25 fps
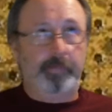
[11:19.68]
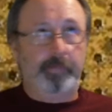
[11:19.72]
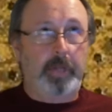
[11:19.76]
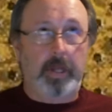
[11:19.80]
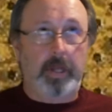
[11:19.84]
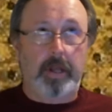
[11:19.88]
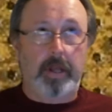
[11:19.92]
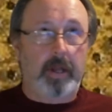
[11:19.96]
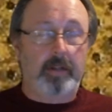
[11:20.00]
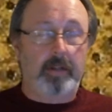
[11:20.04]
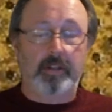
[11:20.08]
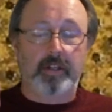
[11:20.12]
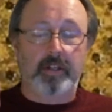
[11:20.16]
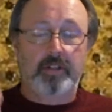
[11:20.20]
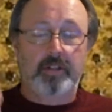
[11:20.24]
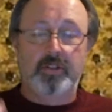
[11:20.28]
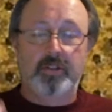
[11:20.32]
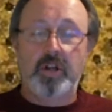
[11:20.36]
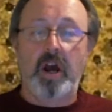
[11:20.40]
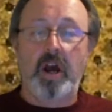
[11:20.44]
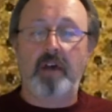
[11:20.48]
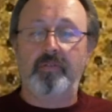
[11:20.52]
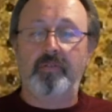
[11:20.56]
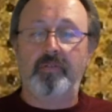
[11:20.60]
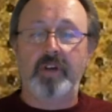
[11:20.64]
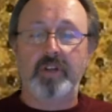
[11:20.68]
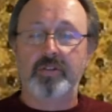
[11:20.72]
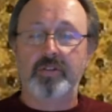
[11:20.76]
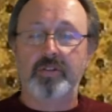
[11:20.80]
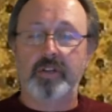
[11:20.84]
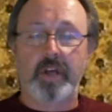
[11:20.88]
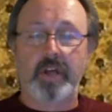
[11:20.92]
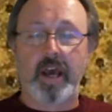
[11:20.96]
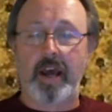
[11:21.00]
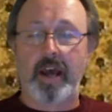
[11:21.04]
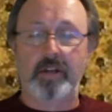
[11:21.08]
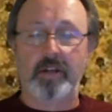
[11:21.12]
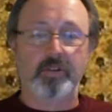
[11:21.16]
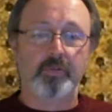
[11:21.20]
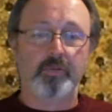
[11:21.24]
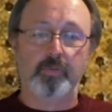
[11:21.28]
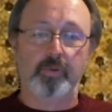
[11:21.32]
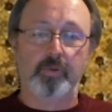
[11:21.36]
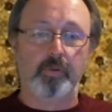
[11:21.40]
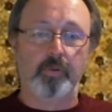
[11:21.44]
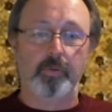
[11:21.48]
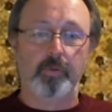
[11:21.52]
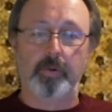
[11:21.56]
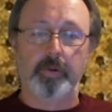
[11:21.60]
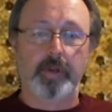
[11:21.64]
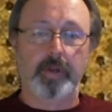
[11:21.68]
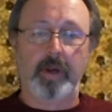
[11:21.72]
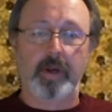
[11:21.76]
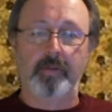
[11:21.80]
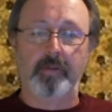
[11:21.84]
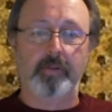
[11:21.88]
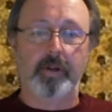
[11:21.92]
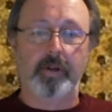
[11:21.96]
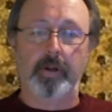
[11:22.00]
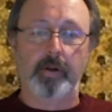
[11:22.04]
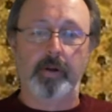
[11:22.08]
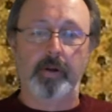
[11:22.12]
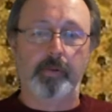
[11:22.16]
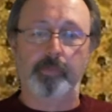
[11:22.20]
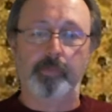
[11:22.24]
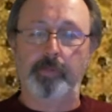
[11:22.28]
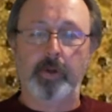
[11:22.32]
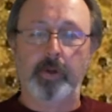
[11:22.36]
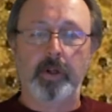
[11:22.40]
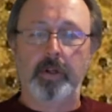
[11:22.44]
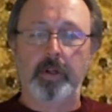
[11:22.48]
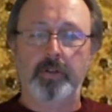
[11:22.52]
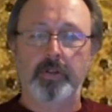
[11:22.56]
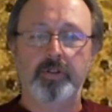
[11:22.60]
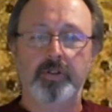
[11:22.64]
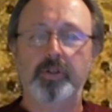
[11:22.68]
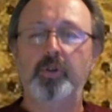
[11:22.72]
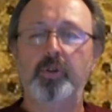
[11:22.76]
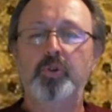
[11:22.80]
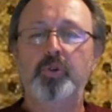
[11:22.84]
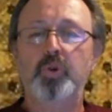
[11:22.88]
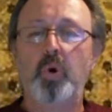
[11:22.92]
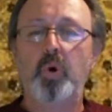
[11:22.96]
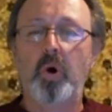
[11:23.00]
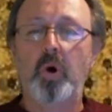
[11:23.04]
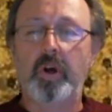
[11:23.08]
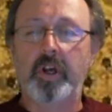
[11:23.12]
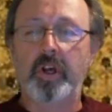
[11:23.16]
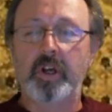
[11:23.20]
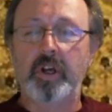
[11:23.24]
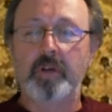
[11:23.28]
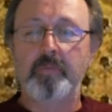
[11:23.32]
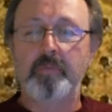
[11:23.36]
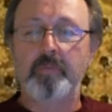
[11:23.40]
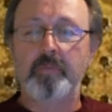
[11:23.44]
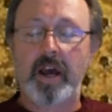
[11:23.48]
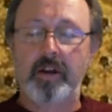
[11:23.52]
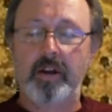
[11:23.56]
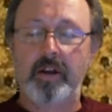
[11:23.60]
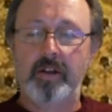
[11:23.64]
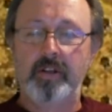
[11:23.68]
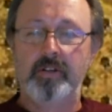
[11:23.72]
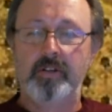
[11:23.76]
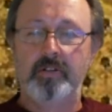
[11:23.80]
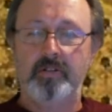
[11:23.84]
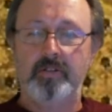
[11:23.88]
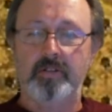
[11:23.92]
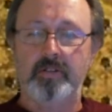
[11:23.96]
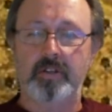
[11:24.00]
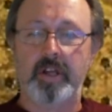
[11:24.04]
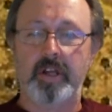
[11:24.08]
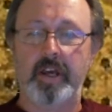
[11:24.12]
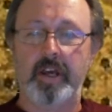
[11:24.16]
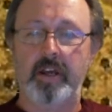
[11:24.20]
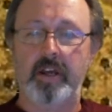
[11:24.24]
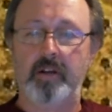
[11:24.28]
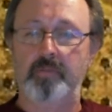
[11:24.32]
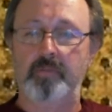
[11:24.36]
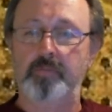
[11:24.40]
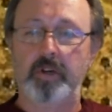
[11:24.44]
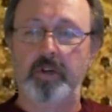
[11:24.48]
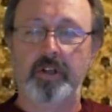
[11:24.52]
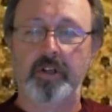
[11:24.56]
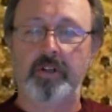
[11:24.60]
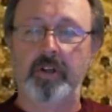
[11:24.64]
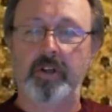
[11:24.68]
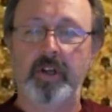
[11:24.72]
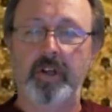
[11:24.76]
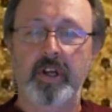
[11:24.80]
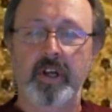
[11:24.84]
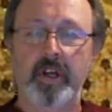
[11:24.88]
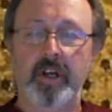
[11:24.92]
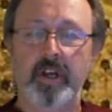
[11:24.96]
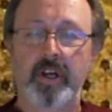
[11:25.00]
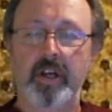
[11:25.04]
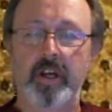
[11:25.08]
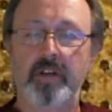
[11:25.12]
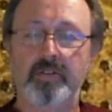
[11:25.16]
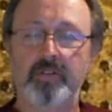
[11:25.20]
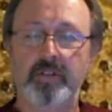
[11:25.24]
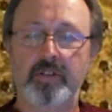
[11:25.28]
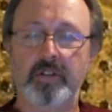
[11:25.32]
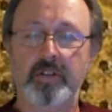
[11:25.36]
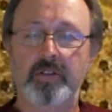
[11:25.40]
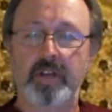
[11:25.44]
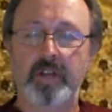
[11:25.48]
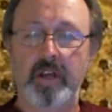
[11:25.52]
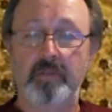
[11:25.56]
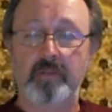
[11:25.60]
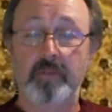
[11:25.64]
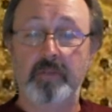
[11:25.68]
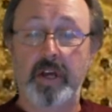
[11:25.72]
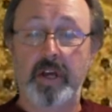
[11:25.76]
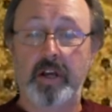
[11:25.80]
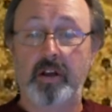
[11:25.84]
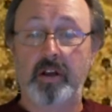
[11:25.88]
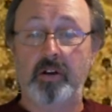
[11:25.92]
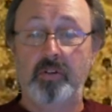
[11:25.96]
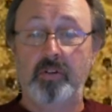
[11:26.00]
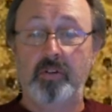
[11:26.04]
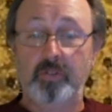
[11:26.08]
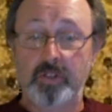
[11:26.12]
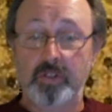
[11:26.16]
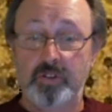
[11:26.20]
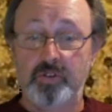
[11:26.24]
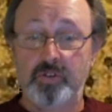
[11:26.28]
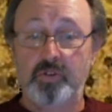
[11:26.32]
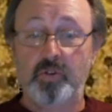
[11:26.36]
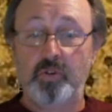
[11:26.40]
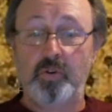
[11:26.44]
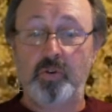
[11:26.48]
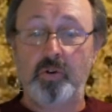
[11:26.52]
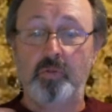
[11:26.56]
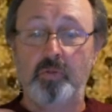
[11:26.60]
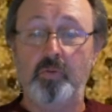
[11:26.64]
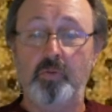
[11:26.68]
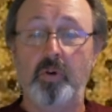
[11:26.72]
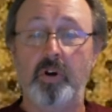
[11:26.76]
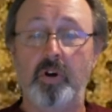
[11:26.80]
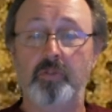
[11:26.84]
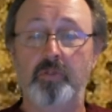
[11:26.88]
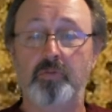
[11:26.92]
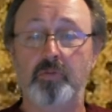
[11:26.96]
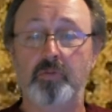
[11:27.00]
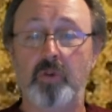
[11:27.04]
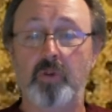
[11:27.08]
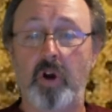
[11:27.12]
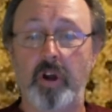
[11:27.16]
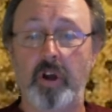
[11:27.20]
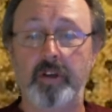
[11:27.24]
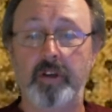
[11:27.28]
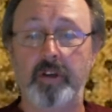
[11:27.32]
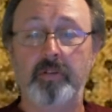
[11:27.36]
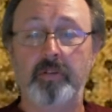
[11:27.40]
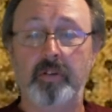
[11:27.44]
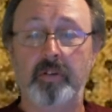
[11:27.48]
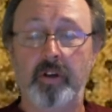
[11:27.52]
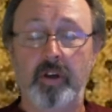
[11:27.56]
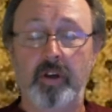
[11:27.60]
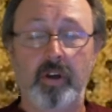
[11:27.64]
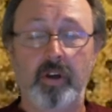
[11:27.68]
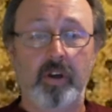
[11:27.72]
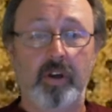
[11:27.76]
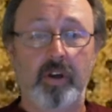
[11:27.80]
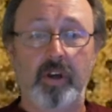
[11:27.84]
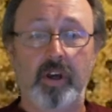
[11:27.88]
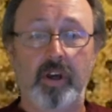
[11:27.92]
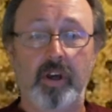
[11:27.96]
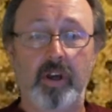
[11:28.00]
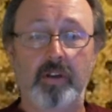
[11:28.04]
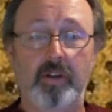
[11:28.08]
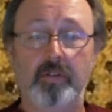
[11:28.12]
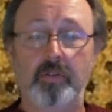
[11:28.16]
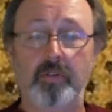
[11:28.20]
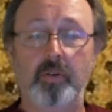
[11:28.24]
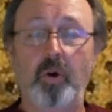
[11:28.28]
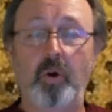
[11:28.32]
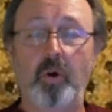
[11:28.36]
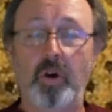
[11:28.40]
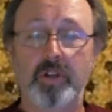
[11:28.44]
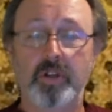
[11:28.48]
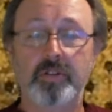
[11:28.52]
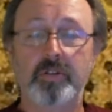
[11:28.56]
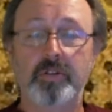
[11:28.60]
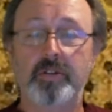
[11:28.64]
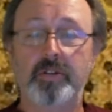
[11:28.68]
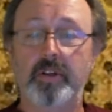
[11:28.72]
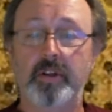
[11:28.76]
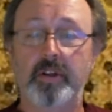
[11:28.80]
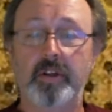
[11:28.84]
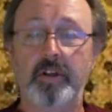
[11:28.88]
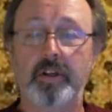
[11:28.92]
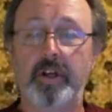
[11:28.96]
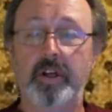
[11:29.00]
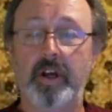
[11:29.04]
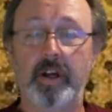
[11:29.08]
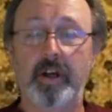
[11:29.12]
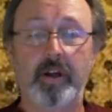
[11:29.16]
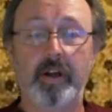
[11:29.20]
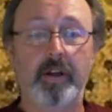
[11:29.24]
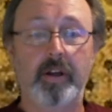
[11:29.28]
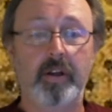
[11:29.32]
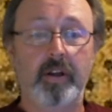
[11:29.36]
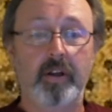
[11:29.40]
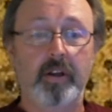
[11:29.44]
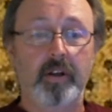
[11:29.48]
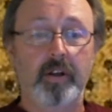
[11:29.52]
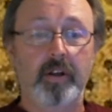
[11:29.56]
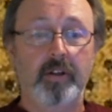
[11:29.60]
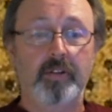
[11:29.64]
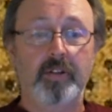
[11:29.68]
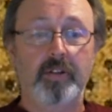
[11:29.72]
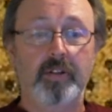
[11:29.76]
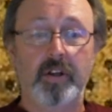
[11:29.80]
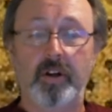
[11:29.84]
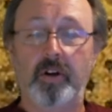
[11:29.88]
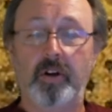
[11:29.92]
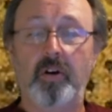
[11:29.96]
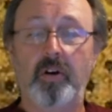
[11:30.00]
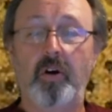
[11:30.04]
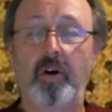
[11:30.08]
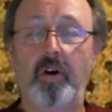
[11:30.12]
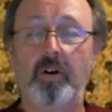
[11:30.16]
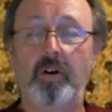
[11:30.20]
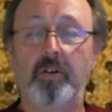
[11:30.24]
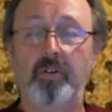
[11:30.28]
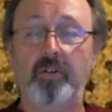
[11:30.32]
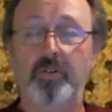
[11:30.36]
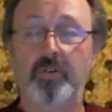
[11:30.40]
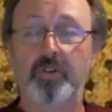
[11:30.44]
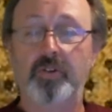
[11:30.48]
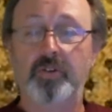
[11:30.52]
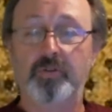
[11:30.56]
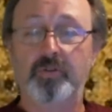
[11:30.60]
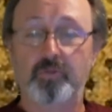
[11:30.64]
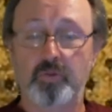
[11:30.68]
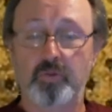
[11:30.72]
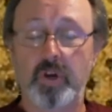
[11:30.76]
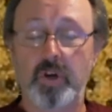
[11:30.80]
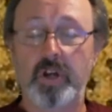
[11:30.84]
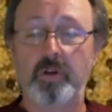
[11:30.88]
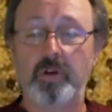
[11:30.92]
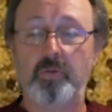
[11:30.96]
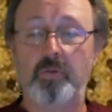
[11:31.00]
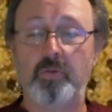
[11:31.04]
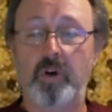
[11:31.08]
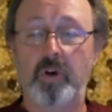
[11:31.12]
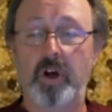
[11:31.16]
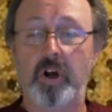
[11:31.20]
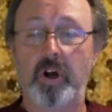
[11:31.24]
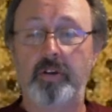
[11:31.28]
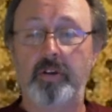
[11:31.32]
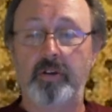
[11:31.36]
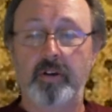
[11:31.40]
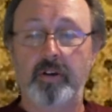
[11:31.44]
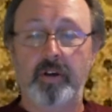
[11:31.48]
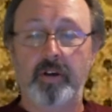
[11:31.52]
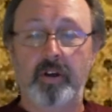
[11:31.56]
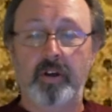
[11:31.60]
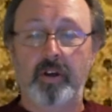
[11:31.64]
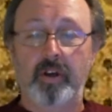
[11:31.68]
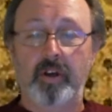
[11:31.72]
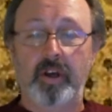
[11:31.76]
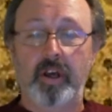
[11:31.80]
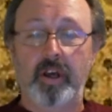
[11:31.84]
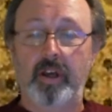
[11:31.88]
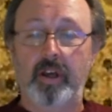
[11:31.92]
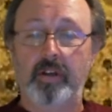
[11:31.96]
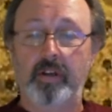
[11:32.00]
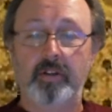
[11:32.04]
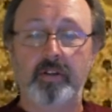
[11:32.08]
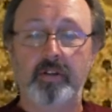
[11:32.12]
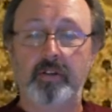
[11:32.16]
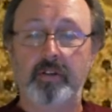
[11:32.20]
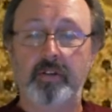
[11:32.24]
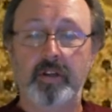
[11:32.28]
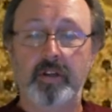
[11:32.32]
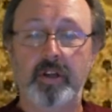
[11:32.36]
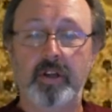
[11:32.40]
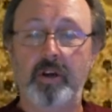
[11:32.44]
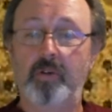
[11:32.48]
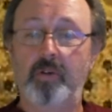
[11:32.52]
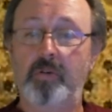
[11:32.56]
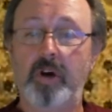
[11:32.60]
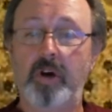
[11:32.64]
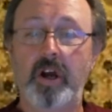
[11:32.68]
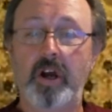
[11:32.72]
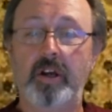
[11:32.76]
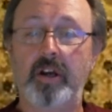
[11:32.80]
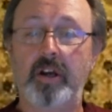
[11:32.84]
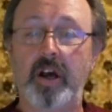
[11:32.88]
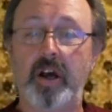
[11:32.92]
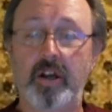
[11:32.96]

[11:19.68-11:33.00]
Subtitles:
Andy Chavez catch. We were, you know, still talking about it years later. But here's a team that can only score one run and lost to the Cardinals 3-1. And you know what?